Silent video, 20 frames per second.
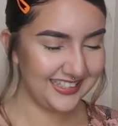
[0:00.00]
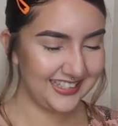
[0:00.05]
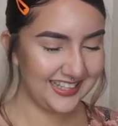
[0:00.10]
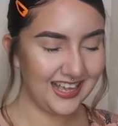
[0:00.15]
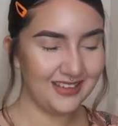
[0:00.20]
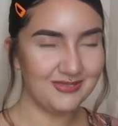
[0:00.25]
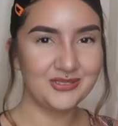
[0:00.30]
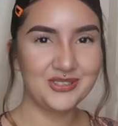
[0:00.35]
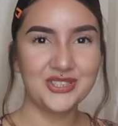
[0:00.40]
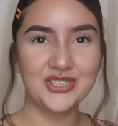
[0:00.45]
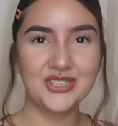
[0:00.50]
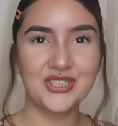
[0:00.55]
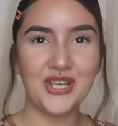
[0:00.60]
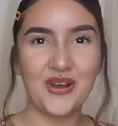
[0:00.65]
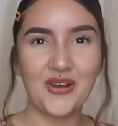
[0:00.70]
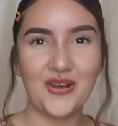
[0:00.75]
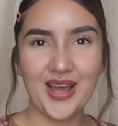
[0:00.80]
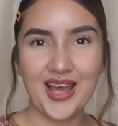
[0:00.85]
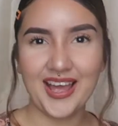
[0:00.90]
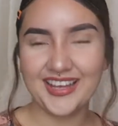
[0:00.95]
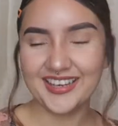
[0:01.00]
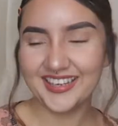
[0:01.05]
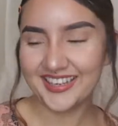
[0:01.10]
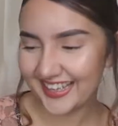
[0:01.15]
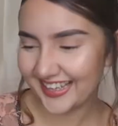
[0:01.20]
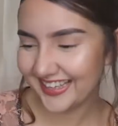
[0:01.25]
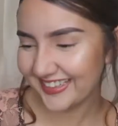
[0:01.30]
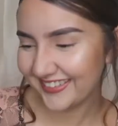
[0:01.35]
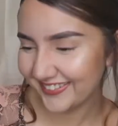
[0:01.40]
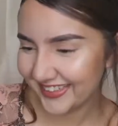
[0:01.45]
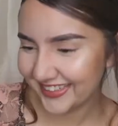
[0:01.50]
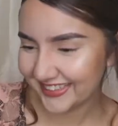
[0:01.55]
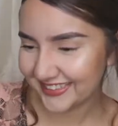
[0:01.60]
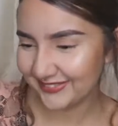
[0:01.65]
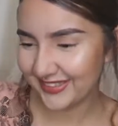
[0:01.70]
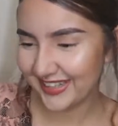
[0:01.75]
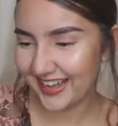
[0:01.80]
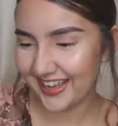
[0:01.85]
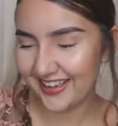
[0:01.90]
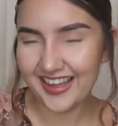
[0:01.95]
I'm so okay. What else
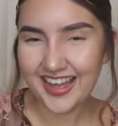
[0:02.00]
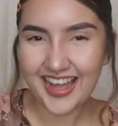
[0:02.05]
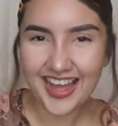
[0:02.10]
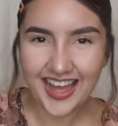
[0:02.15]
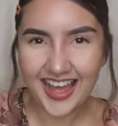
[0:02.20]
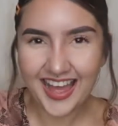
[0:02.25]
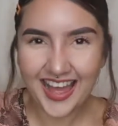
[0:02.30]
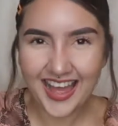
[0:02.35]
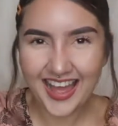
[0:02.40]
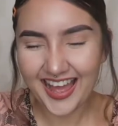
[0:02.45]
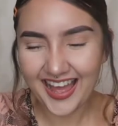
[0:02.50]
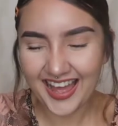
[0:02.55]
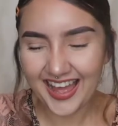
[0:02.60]
we got? Ah!